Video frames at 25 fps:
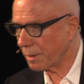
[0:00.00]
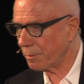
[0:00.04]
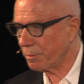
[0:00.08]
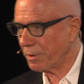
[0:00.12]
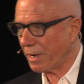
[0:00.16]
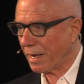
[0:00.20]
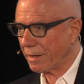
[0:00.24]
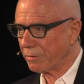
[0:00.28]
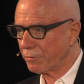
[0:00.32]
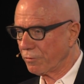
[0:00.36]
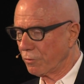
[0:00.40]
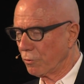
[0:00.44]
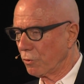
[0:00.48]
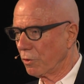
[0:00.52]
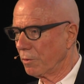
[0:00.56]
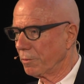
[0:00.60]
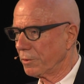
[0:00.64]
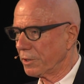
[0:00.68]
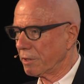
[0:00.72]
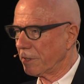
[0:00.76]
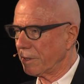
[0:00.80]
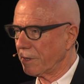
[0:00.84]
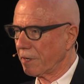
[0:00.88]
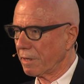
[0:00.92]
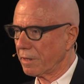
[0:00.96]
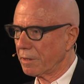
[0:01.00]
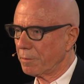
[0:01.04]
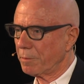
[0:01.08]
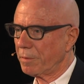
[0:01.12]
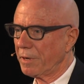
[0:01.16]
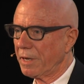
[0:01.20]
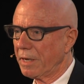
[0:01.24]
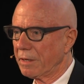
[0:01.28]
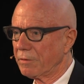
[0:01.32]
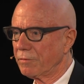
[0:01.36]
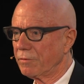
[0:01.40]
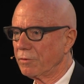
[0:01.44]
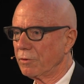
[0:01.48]
platform and another
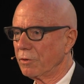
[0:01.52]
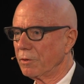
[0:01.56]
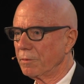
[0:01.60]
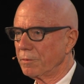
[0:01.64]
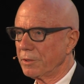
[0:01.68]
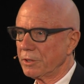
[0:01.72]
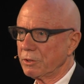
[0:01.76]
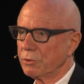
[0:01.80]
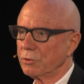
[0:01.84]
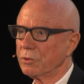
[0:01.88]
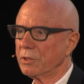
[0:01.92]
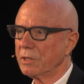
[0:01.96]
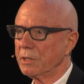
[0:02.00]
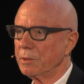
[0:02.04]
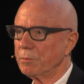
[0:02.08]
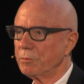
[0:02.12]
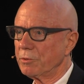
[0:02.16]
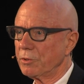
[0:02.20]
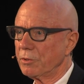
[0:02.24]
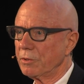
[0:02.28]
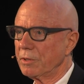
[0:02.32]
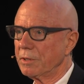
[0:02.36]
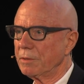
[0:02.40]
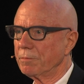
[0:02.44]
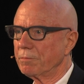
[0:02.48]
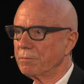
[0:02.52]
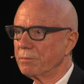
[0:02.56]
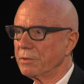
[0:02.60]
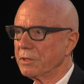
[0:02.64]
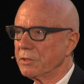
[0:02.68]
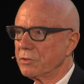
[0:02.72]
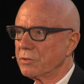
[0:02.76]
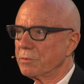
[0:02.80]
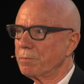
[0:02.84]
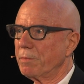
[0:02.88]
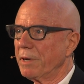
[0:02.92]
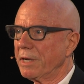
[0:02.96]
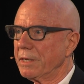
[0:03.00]
platform, and you keep you in
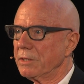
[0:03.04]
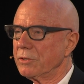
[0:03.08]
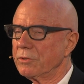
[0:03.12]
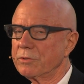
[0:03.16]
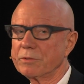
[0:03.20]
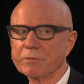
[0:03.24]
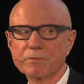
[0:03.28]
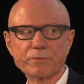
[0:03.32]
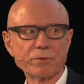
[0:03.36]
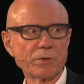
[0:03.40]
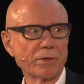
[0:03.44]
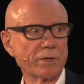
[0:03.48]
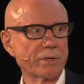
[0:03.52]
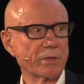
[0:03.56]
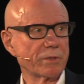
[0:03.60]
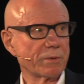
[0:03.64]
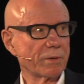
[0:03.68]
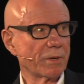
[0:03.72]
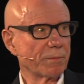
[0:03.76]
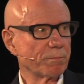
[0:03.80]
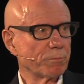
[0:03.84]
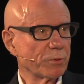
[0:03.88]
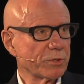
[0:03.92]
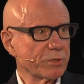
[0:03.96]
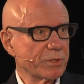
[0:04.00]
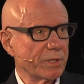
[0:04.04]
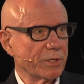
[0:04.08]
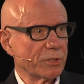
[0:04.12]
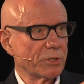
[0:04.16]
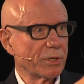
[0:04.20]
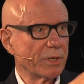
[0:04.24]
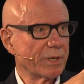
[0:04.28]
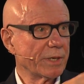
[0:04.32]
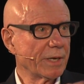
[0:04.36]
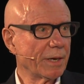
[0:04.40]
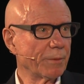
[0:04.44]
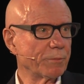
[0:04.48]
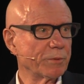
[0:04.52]
space for a
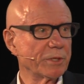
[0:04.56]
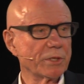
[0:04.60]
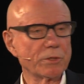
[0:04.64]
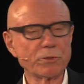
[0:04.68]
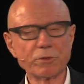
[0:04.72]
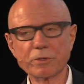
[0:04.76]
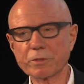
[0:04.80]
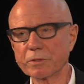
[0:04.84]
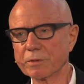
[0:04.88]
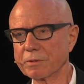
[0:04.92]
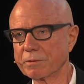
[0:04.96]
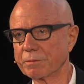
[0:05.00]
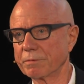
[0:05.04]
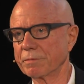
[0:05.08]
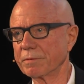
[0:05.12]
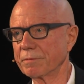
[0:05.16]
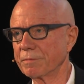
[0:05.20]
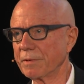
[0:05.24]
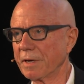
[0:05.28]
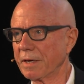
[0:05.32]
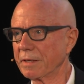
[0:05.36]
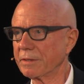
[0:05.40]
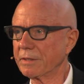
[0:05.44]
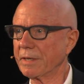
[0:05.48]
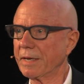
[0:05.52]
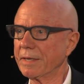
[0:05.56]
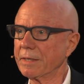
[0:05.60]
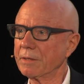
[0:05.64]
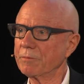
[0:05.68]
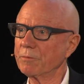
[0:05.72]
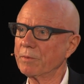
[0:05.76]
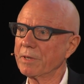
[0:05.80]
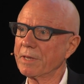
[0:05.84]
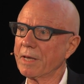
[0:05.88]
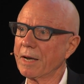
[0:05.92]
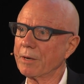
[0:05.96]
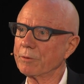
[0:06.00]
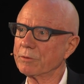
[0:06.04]
position that we couldn't take
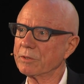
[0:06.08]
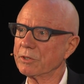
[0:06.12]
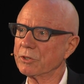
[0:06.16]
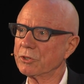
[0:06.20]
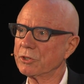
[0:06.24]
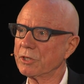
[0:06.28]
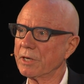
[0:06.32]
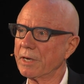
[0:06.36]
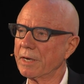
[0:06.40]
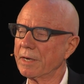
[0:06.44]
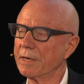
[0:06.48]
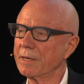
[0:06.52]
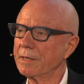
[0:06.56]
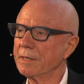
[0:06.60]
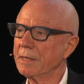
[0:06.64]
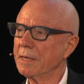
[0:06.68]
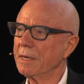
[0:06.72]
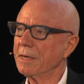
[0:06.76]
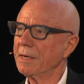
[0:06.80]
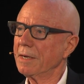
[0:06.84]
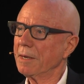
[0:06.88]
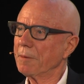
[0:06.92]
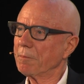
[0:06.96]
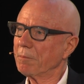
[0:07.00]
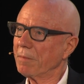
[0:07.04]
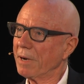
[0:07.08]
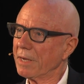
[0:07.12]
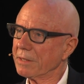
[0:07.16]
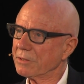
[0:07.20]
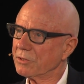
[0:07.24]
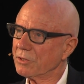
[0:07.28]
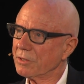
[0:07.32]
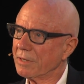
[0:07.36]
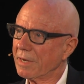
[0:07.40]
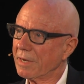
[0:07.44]
without a chair. But